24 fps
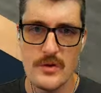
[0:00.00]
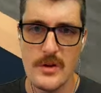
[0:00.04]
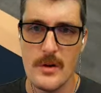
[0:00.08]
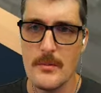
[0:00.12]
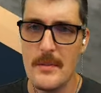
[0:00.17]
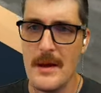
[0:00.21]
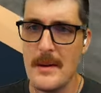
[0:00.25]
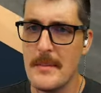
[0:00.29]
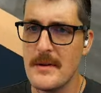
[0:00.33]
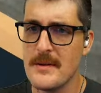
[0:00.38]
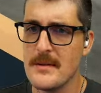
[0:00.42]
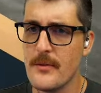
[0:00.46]

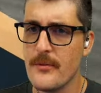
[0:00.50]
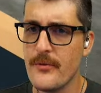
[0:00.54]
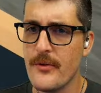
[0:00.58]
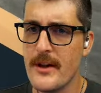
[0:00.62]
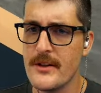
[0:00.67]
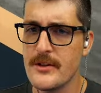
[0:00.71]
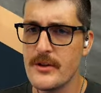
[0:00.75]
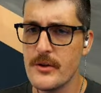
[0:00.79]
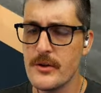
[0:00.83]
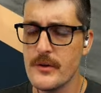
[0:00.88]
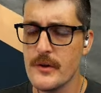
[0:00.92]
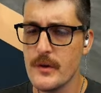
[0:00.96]
maybe some
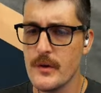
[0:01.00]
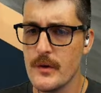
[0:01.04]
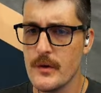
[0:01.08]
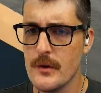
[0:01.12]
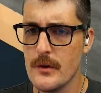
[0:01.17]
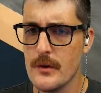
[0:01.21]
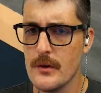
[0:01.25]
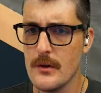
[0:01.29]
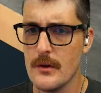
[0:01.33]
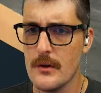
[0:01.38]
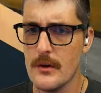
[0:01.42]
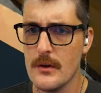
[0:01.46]
Fletchers,
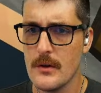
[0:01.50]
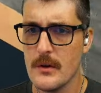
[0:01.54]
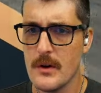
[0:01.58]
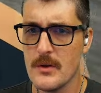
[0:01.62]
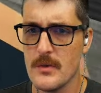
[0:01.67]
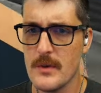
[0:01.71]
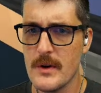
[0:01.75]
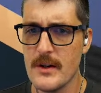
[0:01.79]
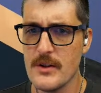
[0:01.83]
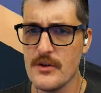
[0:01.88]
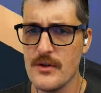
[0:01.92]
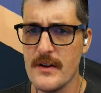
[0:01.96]
because
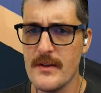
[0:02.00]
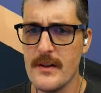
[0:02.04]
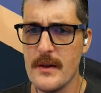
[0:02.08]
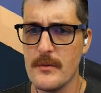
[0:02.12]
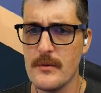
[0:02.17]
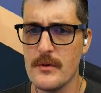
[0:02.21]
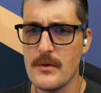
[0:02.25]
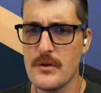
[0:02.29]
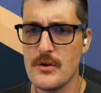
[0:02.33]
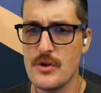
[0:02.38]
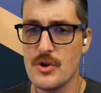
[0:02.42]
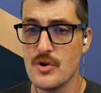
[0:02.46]
we can trade them
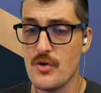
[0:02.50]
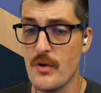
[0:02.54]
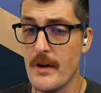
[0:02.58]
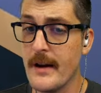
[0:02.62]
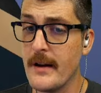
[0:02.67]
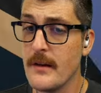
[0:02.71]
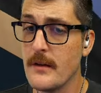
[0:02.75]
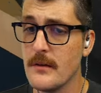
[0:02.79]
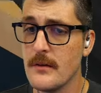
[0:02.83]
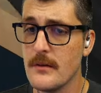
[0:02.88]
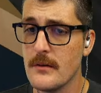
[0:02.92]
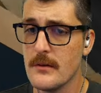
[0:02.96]

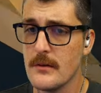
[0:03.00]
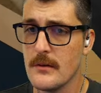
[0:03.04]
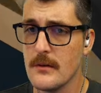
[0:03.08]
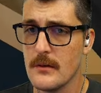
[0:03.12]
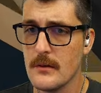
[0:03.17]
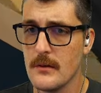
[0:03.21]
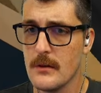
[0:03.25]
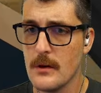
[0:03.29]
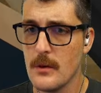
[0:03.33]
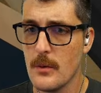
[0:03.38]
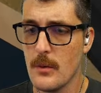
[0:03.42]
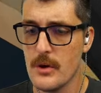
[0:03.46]
string,
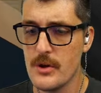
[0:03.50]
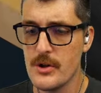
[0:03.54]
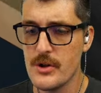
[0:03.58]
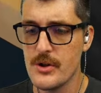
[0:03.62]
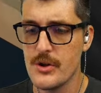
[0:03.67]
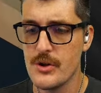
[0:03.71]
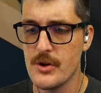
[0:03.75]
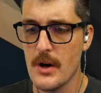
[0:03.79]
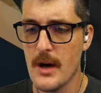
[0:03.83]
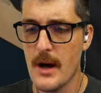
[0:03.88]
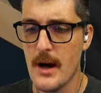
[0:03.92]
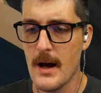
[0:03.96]

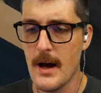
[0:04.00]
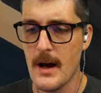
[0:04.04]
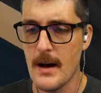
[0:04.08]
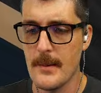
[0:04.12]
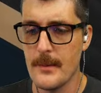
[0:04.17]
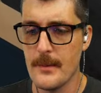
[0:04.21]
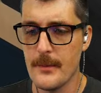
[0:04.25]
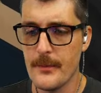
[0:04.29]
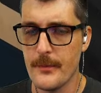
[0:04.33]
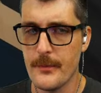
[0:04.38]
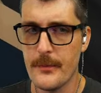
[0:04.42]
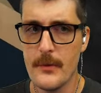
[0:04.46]
which, if
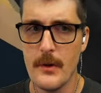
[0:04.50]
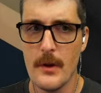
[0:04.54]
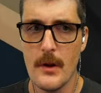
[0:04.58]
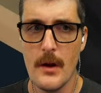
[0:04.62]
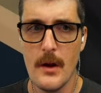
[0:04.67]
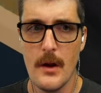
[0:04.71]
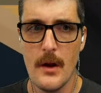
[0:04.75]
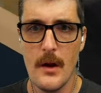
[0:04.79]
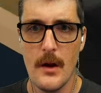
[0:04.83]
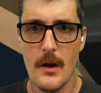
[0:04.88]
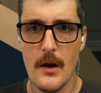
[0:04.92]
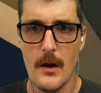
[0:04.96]

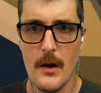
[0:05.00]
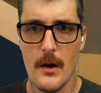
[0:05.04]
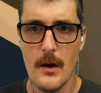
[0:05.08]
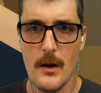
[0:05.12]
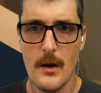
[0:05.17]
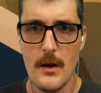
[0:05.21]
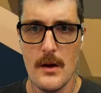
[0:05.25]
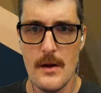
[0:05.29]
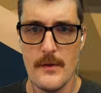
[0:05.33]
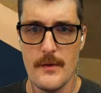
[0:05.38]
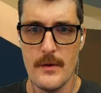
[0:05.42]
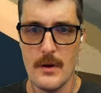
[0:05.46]

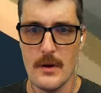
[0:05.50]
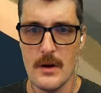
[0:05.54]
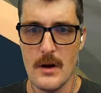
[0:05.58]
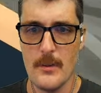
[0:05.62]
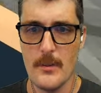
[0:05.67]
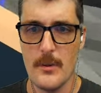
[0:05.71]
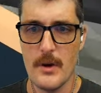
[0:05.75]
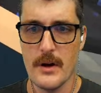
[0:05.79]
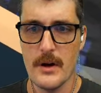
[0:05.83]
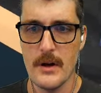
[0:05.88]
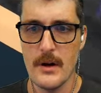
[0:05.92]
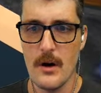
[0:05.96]
you come
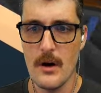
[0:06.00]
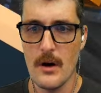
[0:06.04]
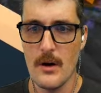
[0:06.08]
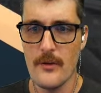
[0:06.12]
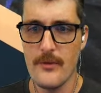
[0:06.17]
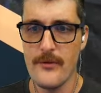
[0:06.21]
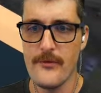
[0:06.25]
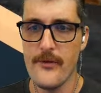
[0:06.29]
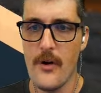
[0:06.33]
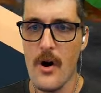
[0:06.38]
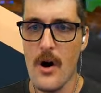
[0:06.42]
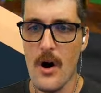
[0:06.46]
look at our
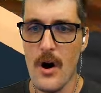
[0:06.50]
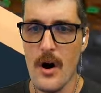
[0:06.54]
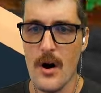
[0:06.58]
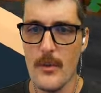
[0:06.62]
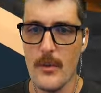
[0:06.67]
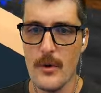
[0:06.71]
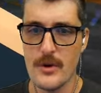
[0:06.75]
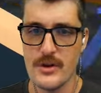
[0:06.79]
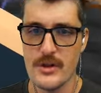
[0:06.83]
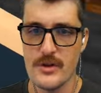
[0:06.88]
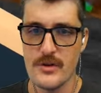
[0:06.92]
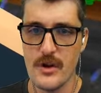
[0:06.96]
farm,
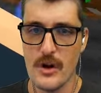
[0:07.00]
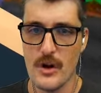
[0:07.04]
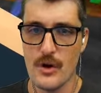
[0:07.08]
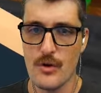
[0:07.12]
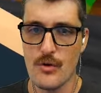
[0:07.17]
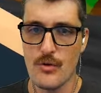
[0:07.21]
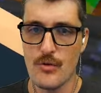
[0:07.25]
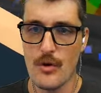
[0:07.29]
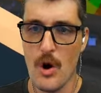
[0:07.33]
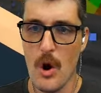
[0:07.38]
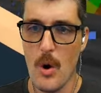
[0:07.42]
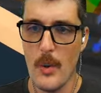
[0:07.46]
which is
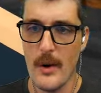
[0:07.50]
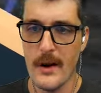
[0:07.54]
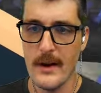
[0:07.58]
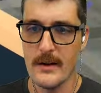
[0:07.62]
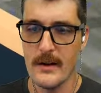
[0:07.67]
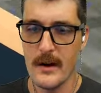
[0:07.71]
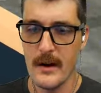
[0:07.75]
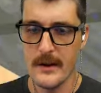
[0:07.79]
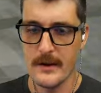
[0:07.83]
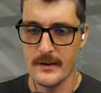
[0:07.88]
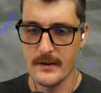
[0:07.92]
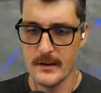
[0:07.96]
growing
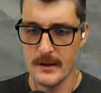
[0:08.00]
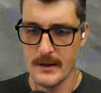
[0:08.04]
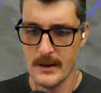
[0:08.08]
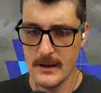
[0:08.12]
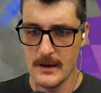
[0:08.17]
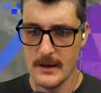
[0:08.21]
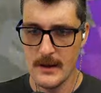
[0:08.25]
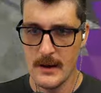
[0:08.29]
nicely,